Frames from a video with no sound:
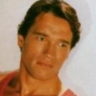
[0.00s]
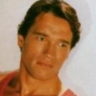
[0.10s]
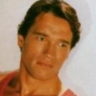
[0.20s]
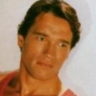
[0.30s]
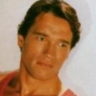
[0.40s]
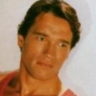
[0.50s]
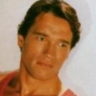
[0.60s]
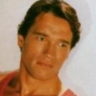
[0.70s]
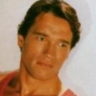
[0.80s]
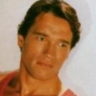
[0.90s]

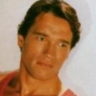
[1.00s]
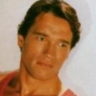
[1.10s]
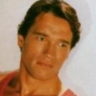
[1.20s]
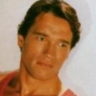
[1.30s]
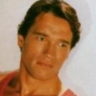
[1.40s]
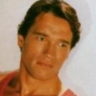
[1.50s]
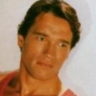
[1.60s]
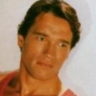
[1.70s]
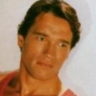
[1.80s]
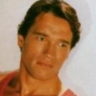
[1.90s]

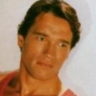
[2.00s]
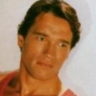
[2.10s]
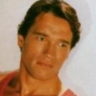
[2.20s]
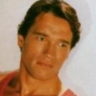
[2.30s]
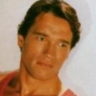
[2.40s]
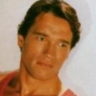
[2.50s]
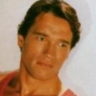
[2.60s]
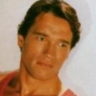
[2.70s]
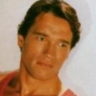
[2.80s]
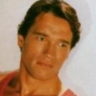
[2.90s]

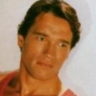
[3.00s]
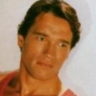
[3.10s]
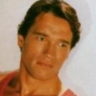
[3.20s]
[no speech]